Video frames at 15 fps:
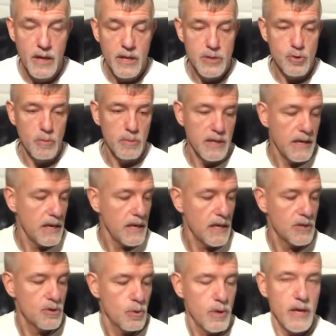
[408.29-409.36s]
So I'm leaning
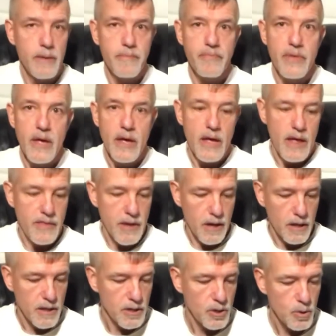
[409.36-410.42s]
into it, and then
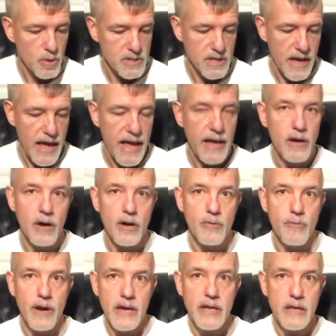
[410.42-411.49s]
all I do is I hang on
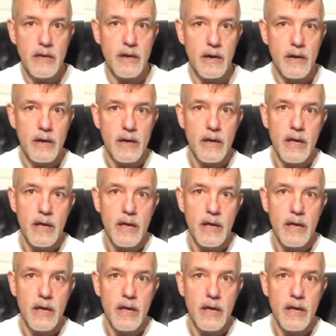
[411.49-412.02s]
right here